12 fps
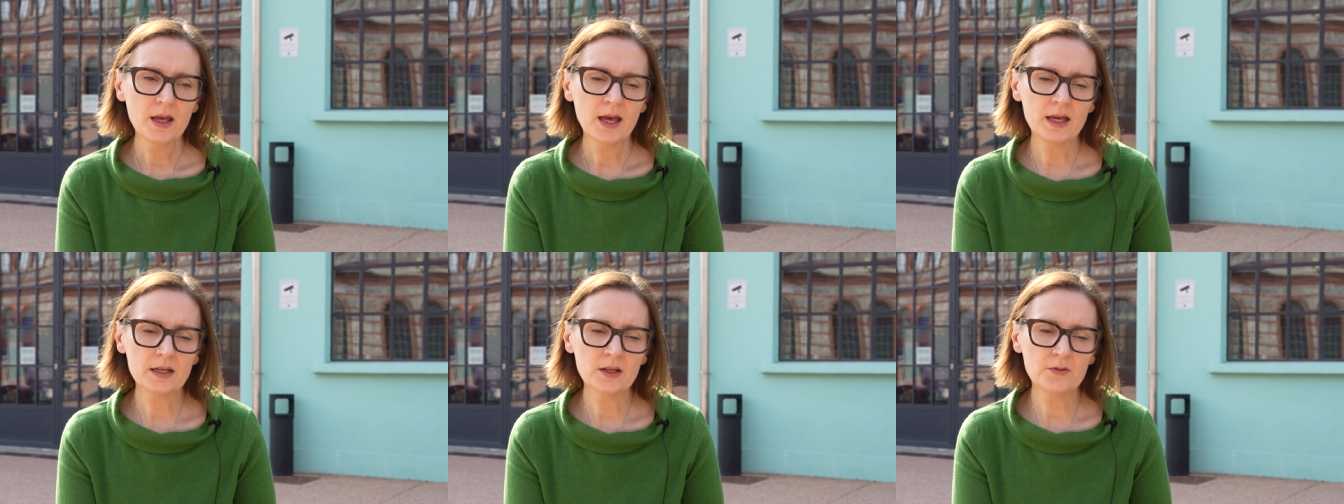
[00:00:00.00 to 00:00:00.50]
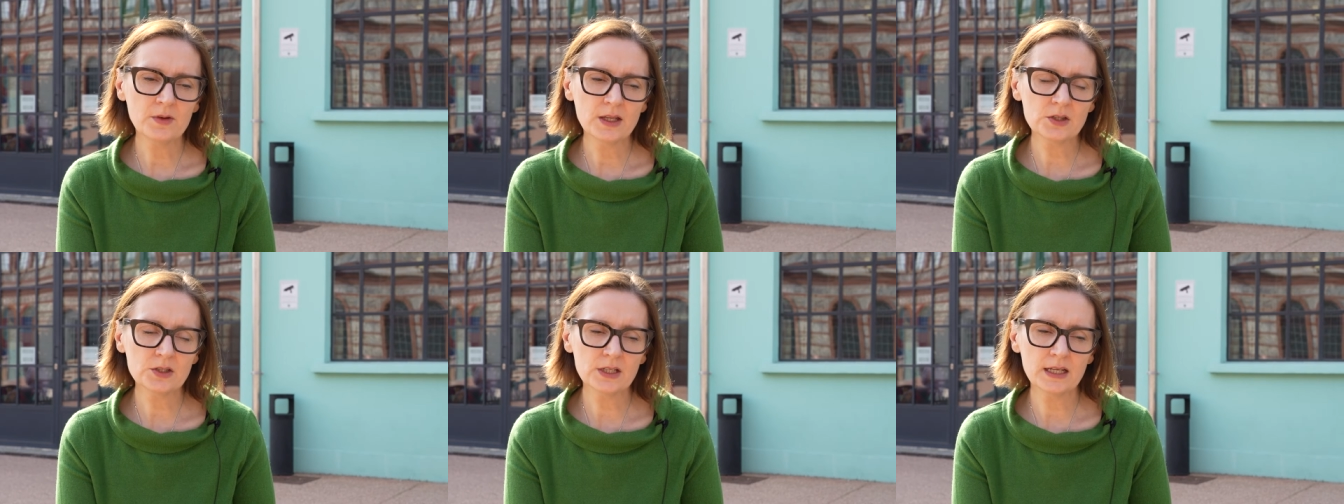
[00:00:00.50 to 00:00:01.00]
and
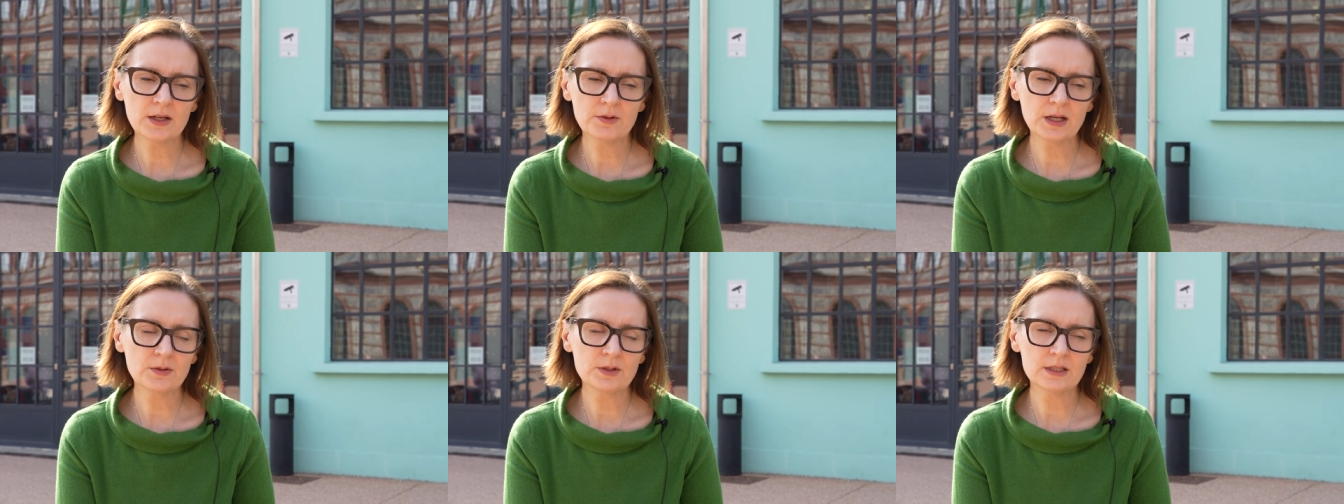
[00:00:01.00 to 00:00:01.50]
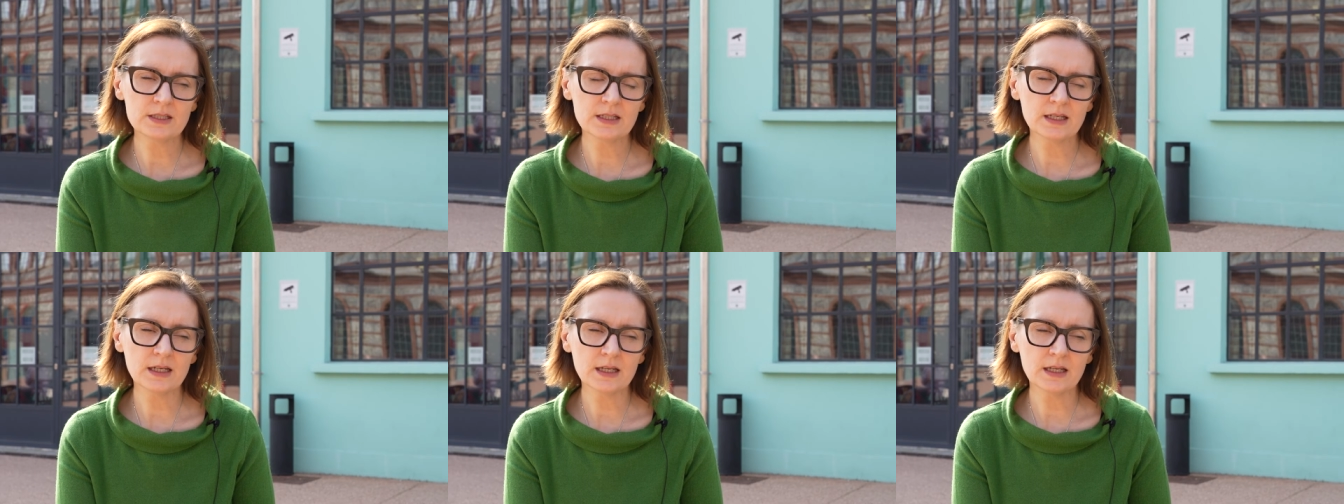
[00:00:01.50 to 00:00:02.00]
eventually around
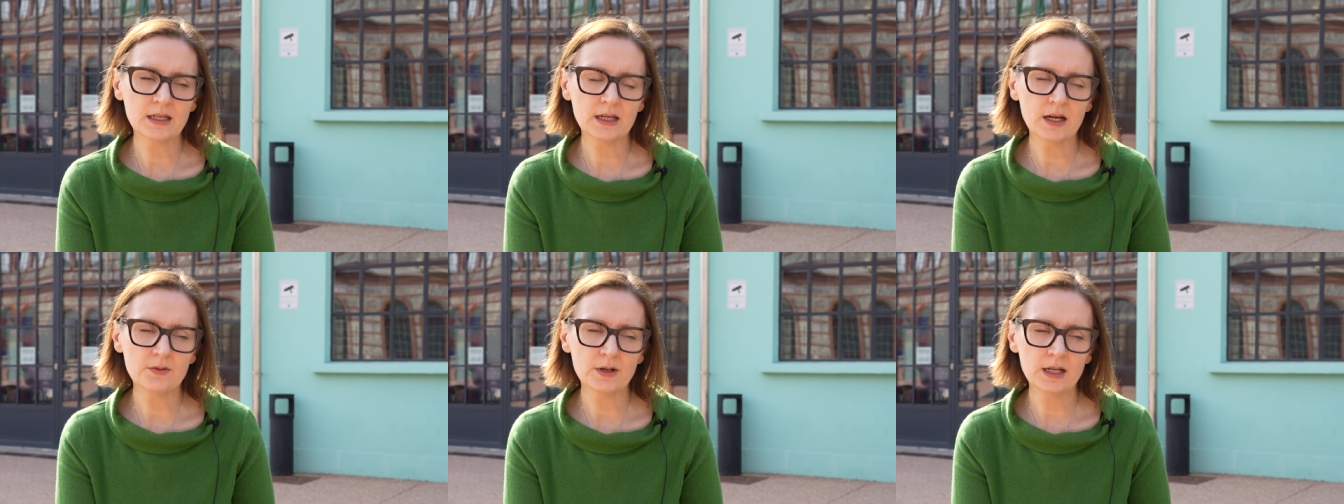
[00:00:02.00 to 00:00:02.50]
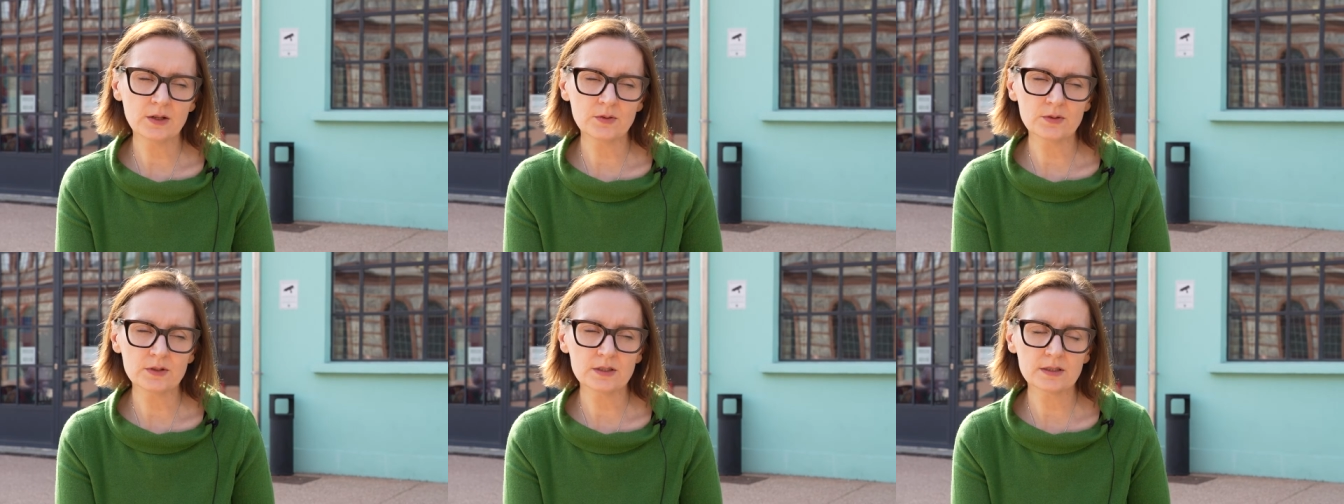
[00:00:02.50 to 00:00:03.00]

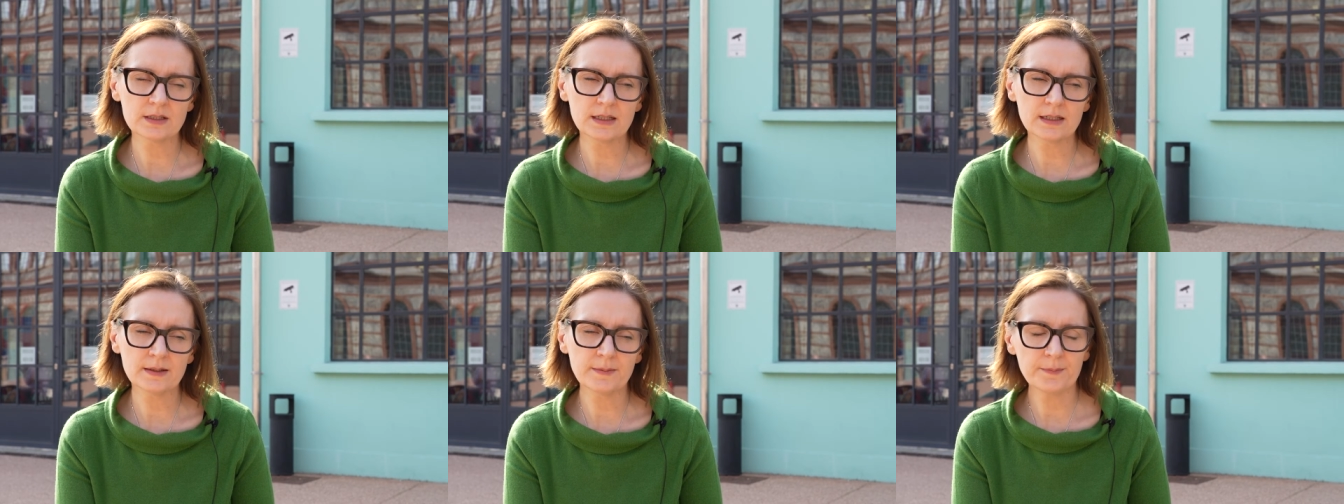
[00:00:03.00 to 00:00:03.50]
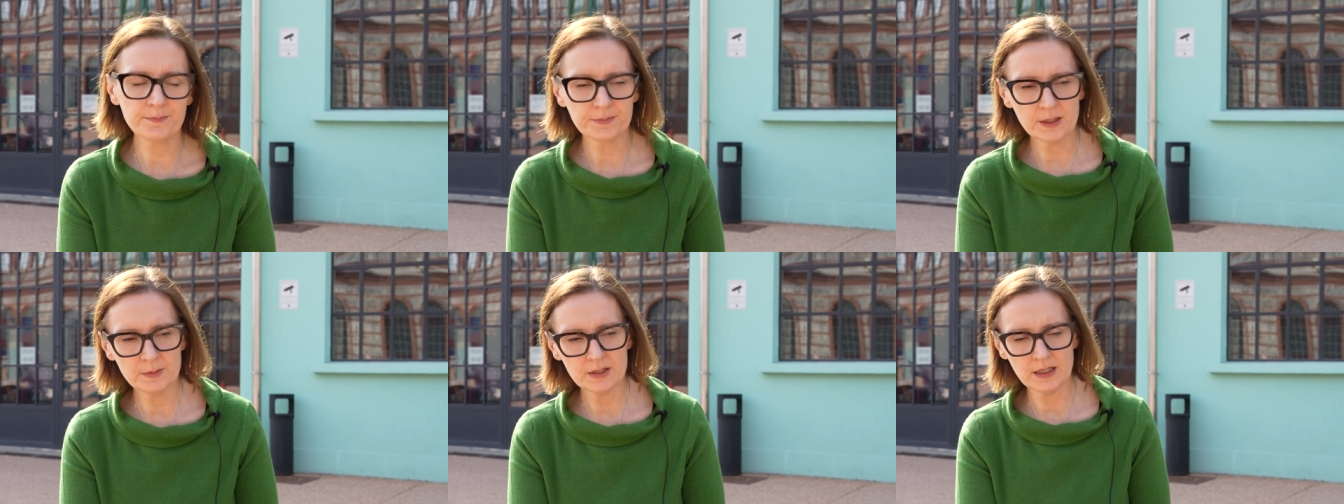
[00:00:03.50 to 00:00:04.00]

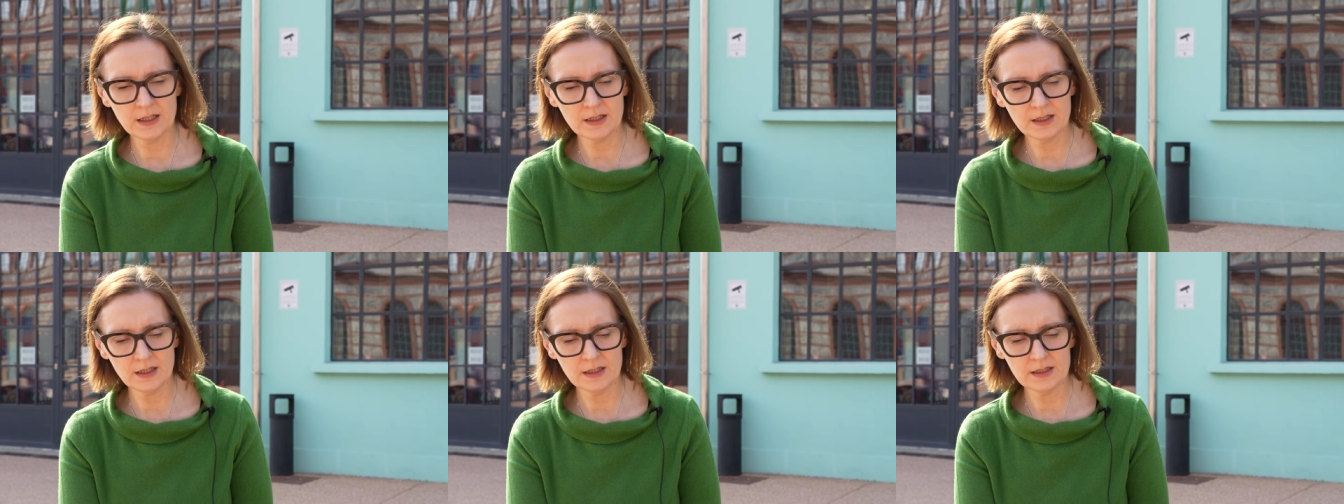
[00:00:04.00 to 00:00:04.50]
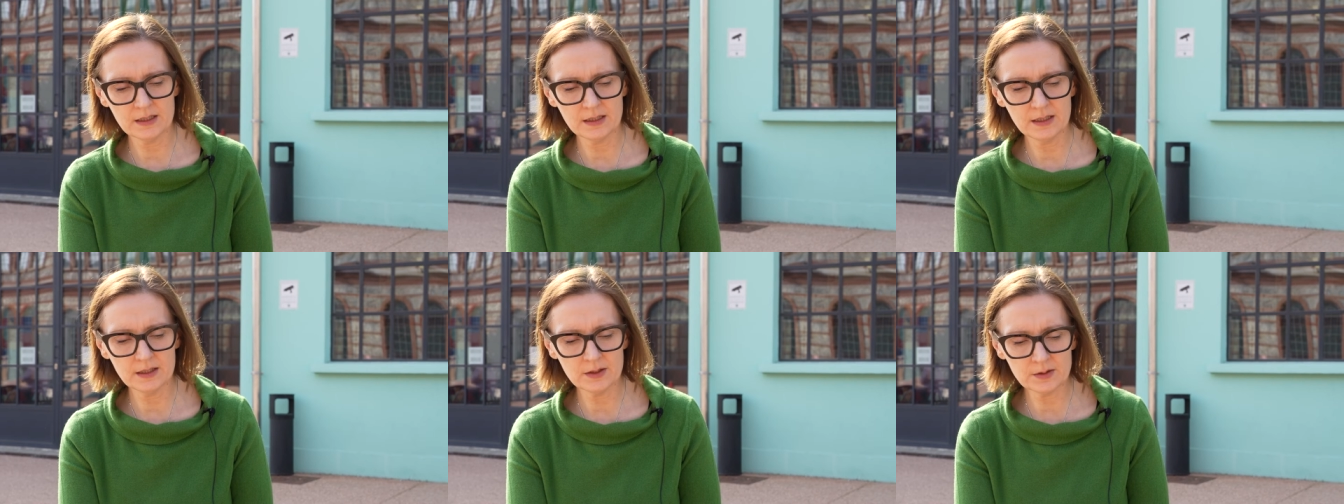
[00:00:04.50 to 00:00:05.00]
let me think, I
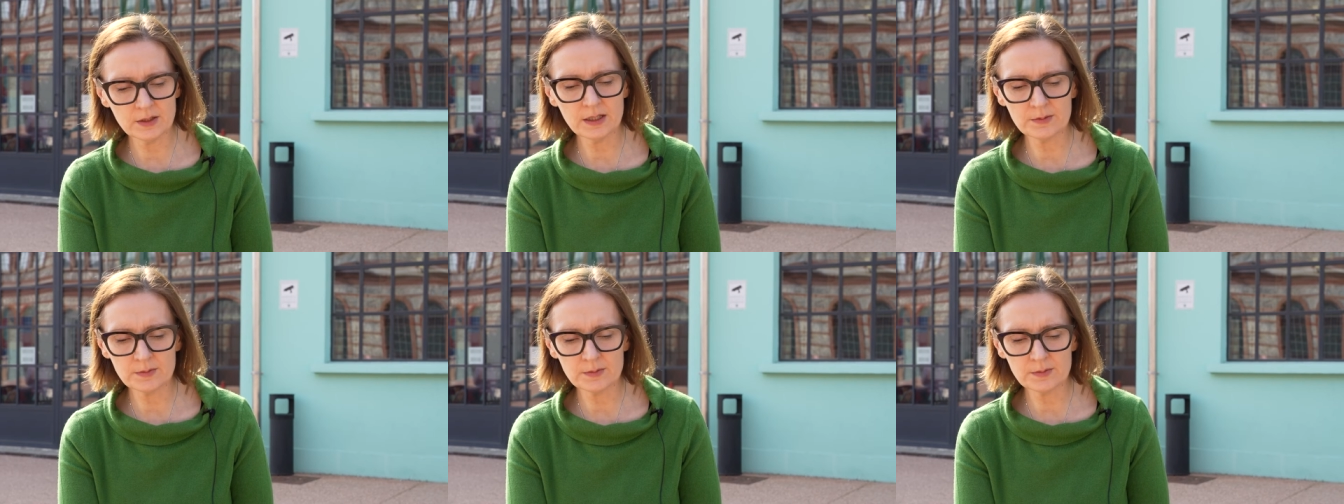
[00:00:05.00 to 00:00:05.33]
think